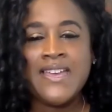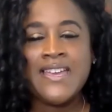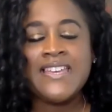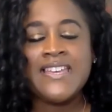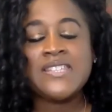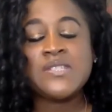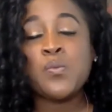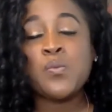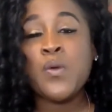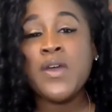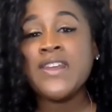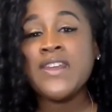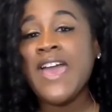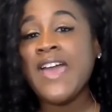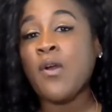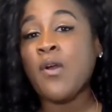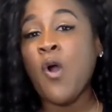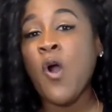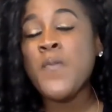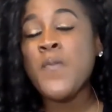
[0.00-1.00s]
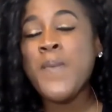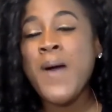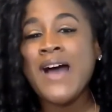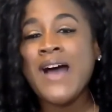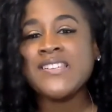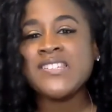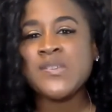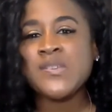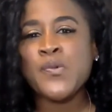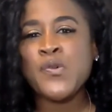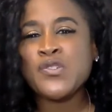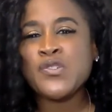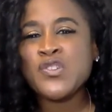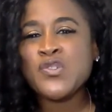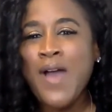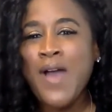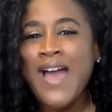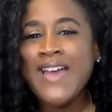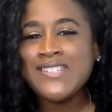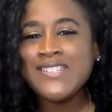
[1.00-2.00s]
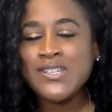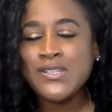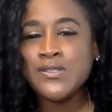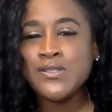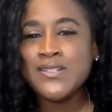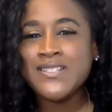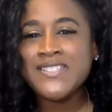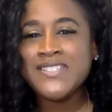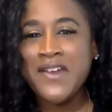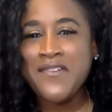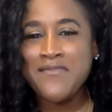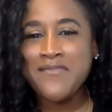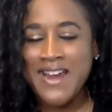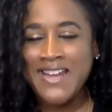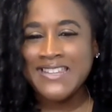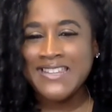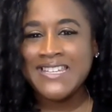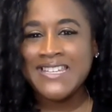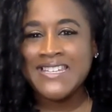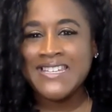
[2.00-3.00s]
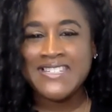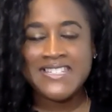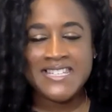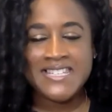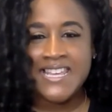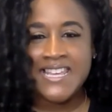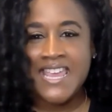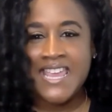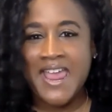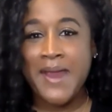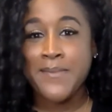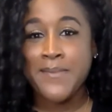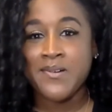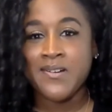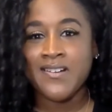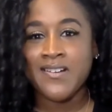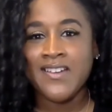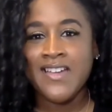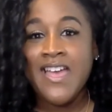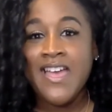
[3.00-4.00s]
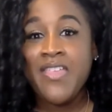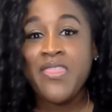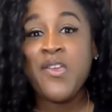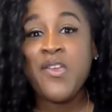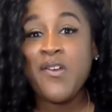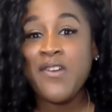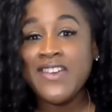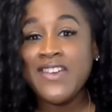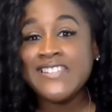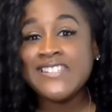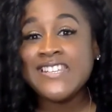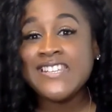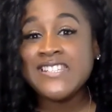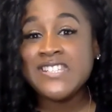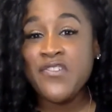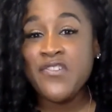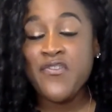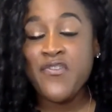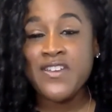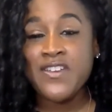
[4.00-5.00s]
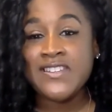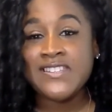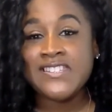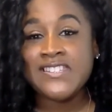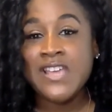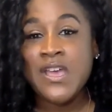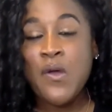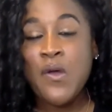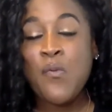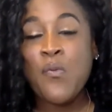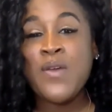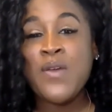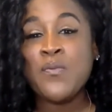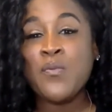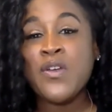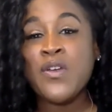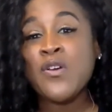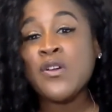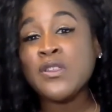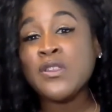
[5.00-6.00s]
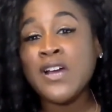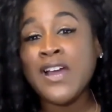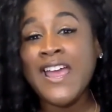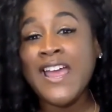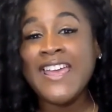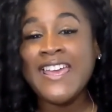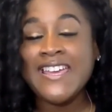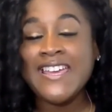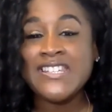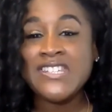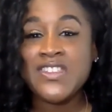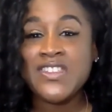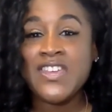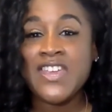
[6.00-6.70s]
is, when at all possible, try to look directly into the camera. There is a difference when we are looking into the